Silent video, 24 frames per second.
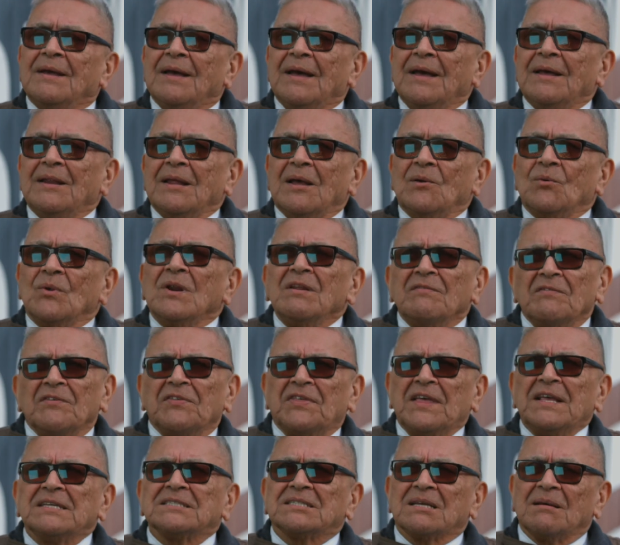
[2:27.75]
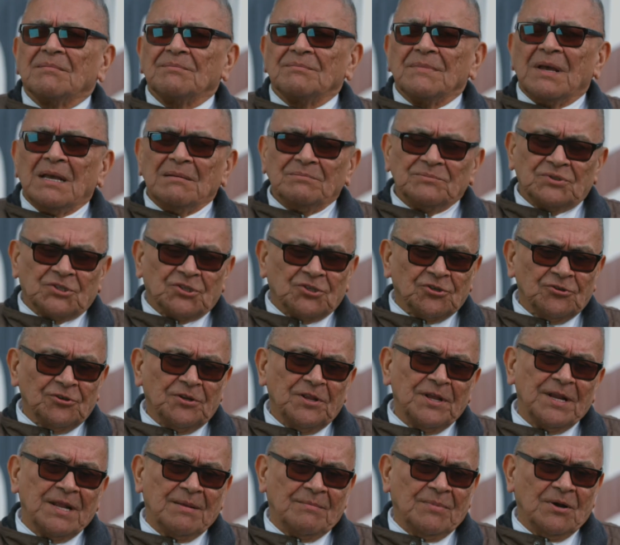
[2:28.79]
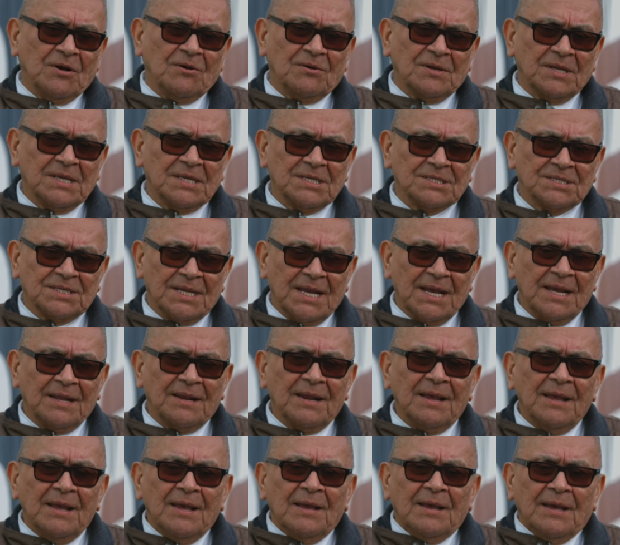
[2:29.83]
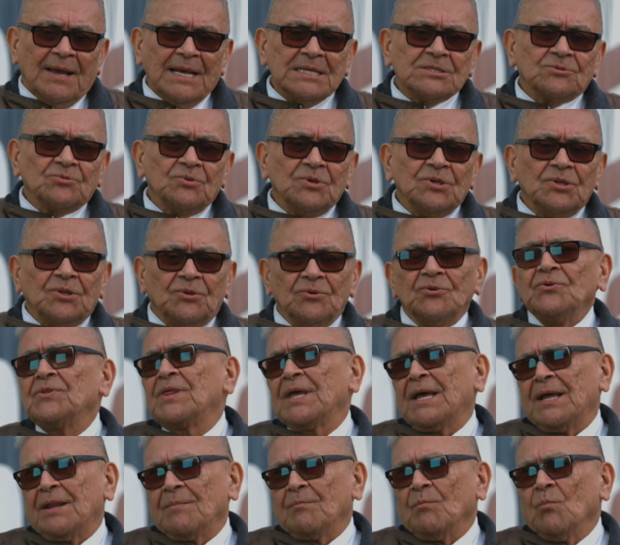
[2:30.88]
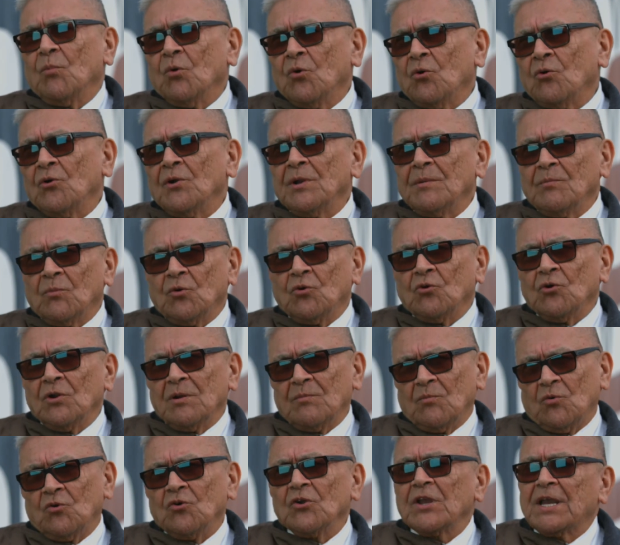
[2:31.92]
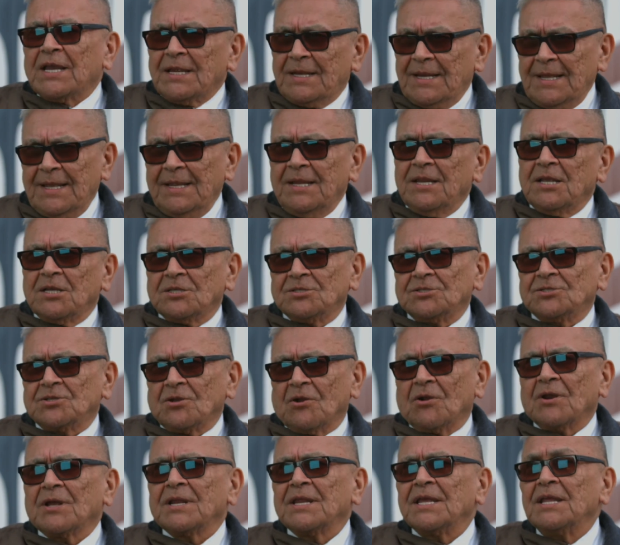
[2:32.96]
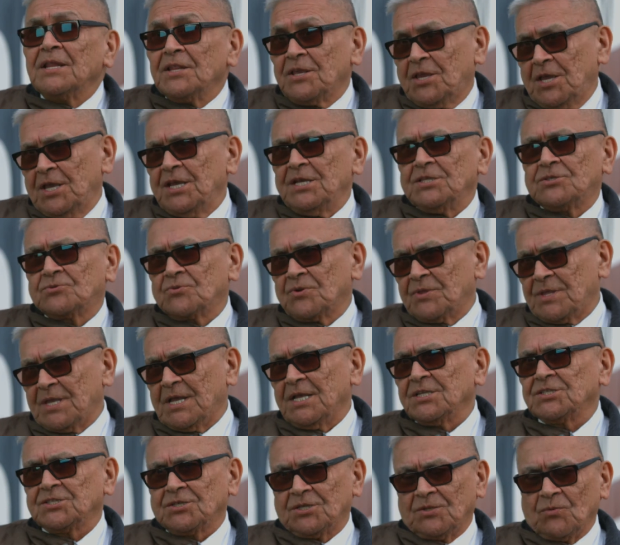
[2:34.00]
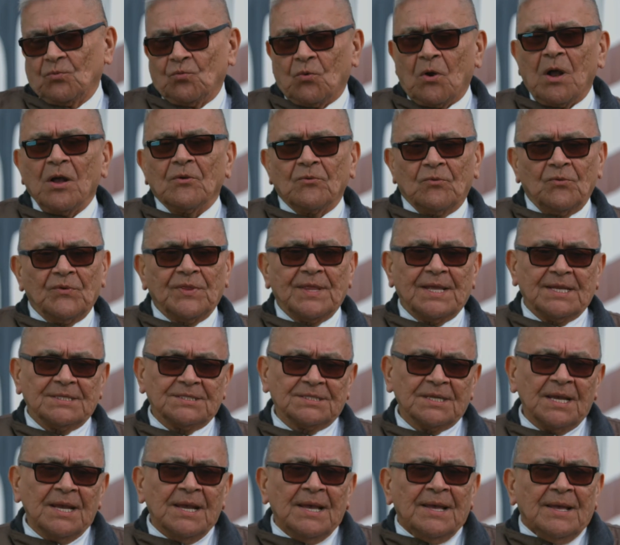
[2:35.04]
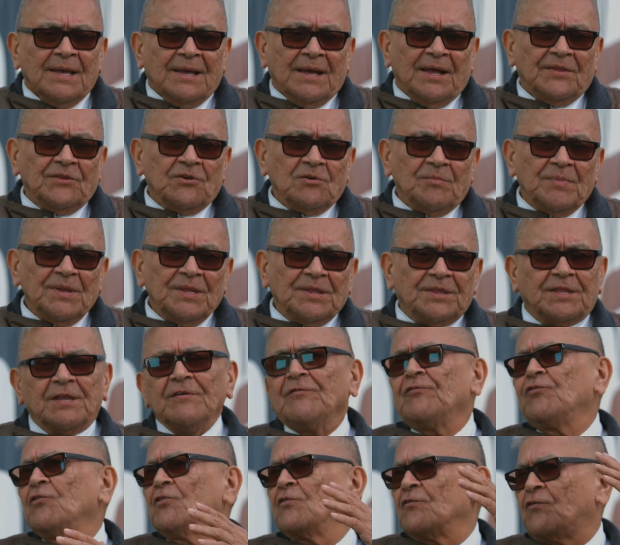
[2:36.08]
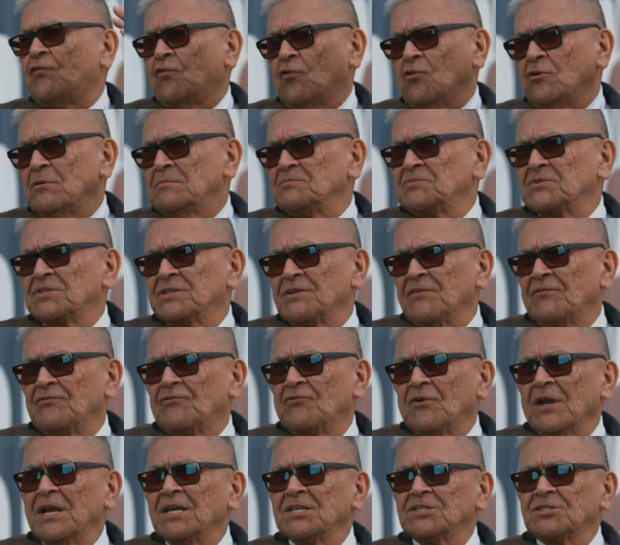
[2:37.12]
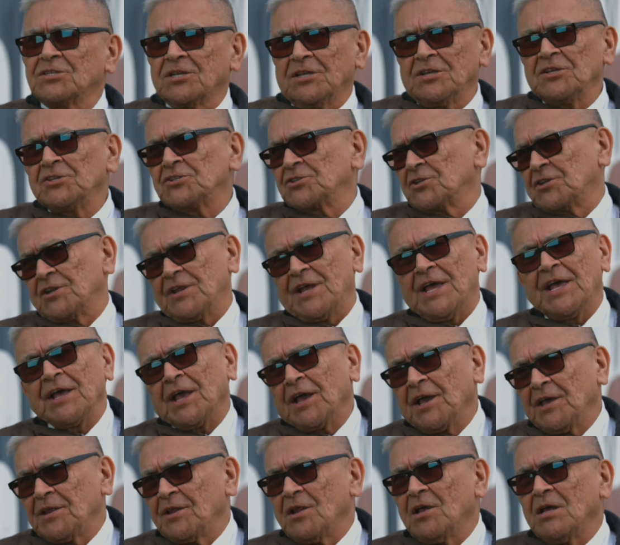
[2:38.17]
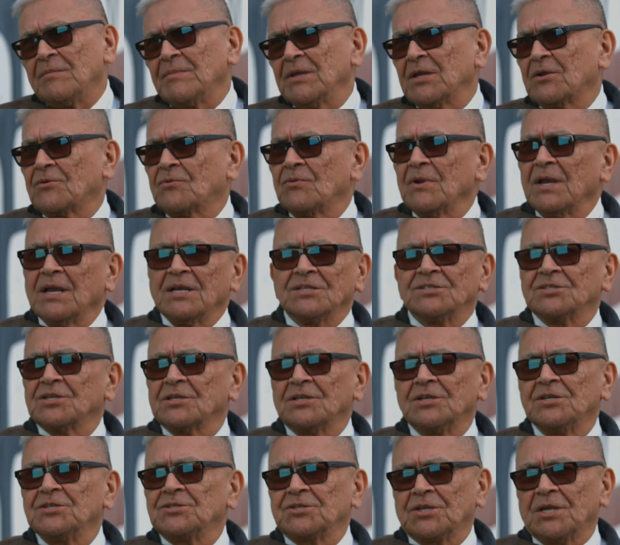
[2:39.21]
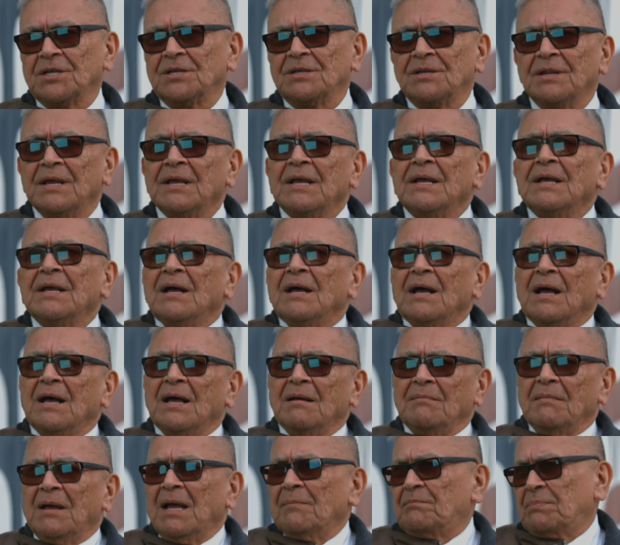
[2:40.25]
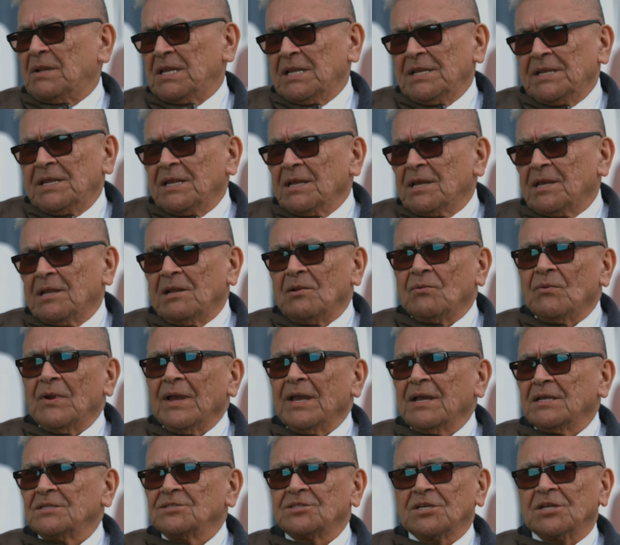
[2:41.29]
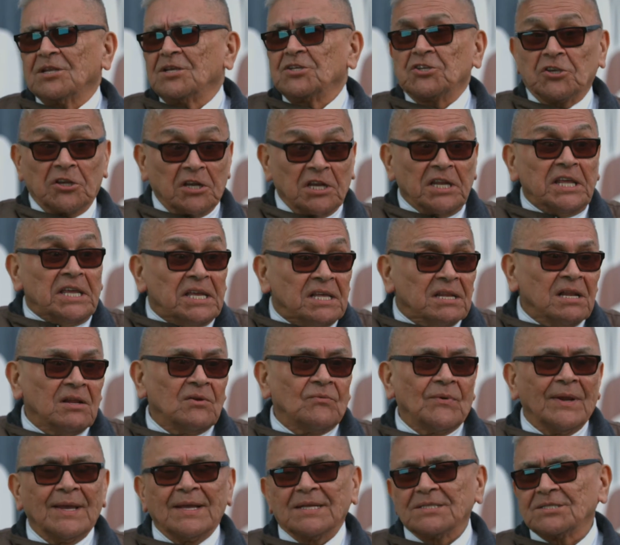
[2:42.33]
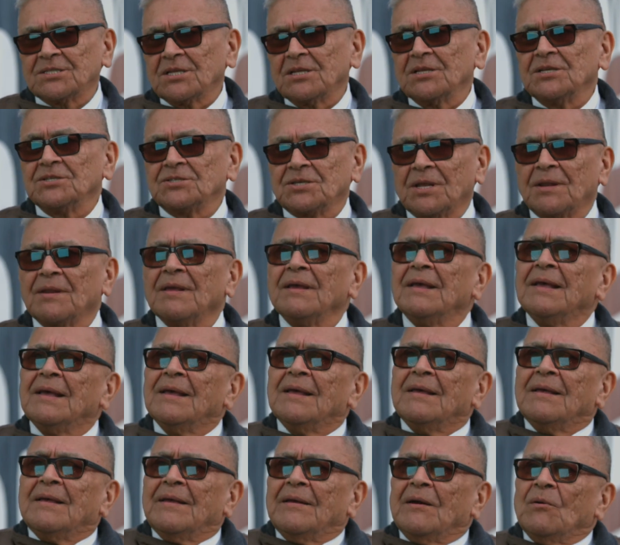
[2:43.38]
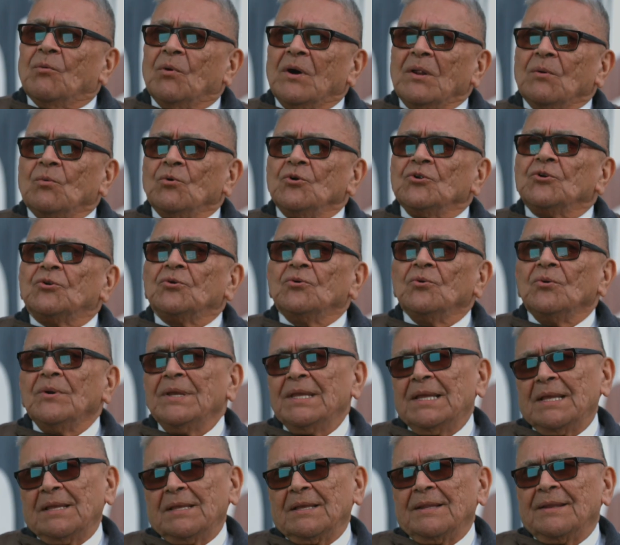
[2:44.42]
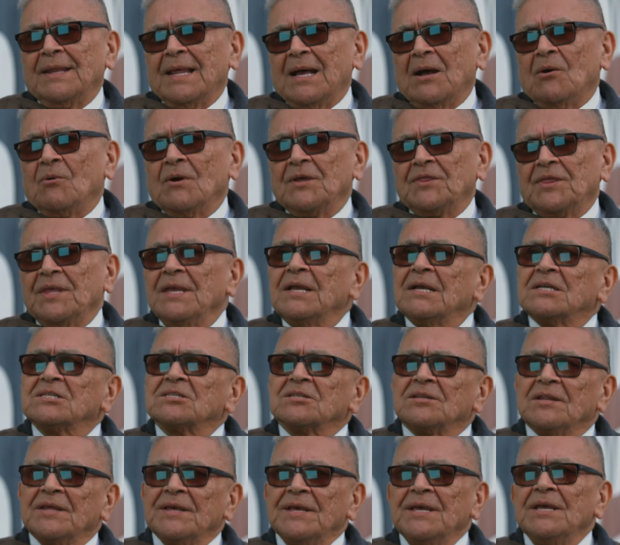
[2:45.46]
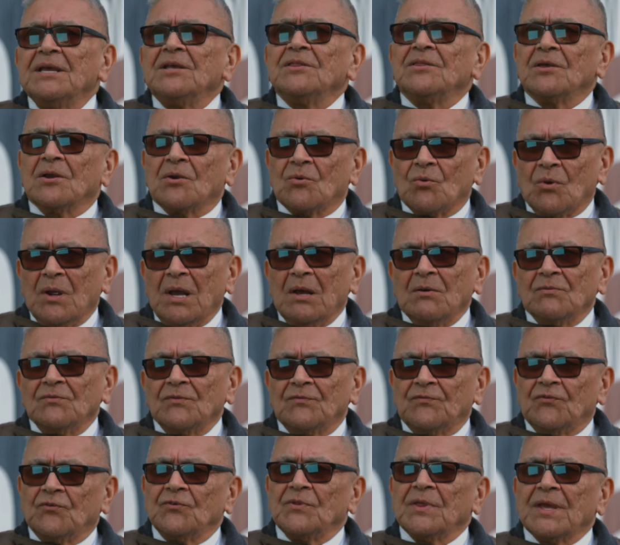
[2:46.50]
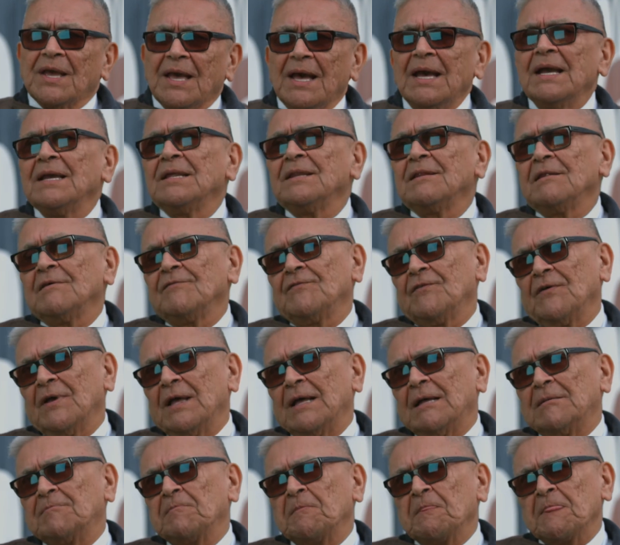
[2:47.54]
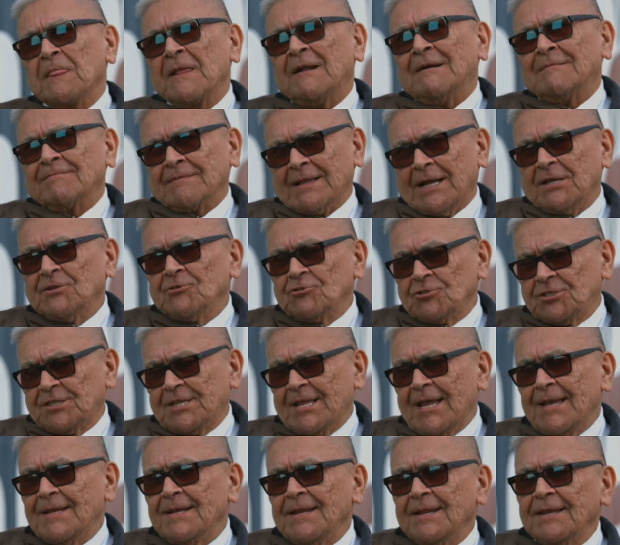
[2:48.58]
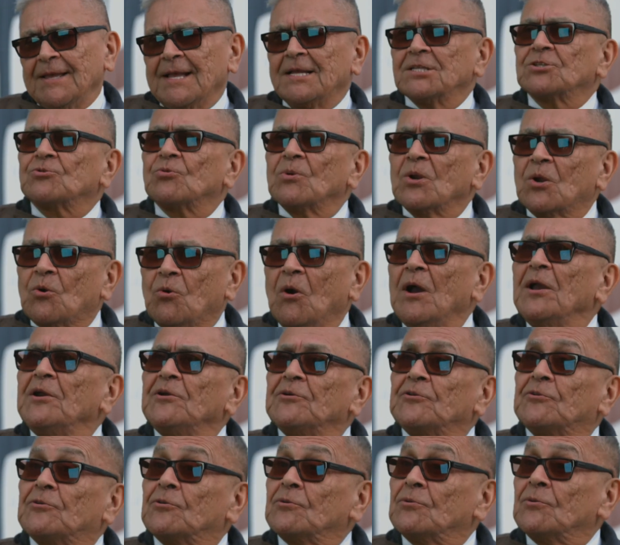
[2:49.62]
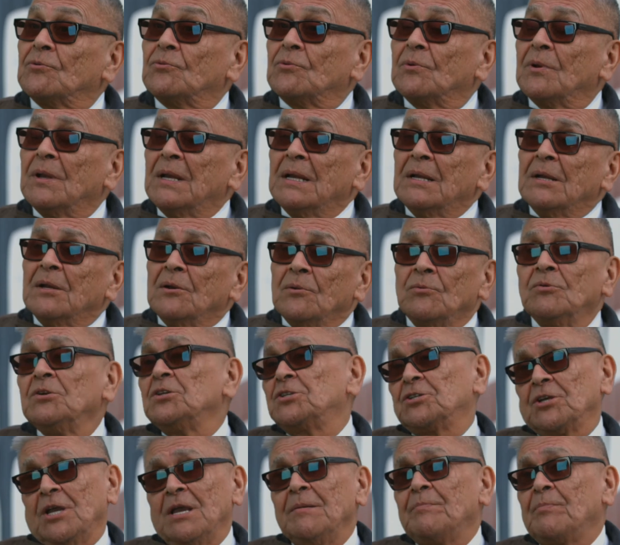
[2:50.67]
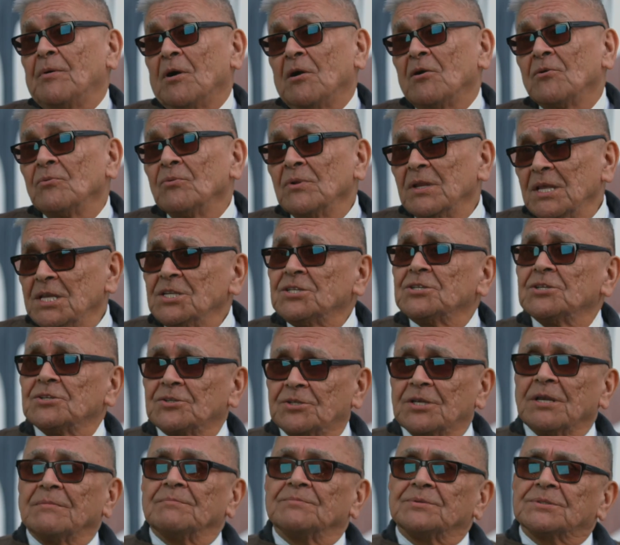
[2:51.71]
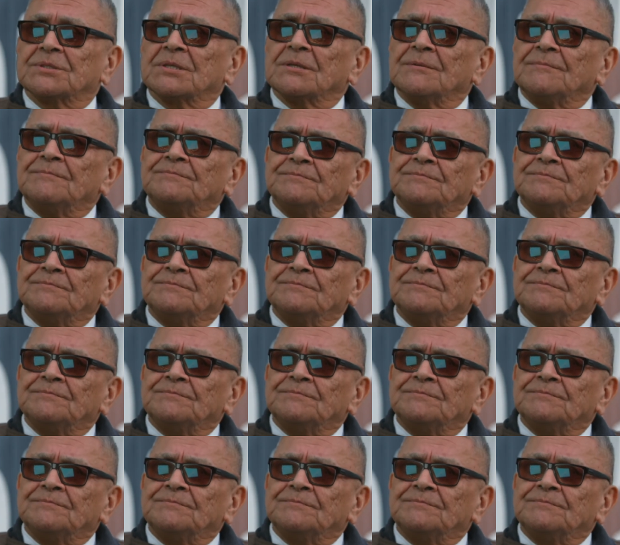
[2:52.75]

And, one of the things I'm, I'm certain about is that as we do that, more and more and more Canadians are going to engage with us and walk with us, and there'll be different forms of reconciliation economic reconciliation, uh, uh, political reconciliation, legal reconciliation. What we're doing now, I think, is laying the ground for the kind of um, understanding that's required to reshape our relationships.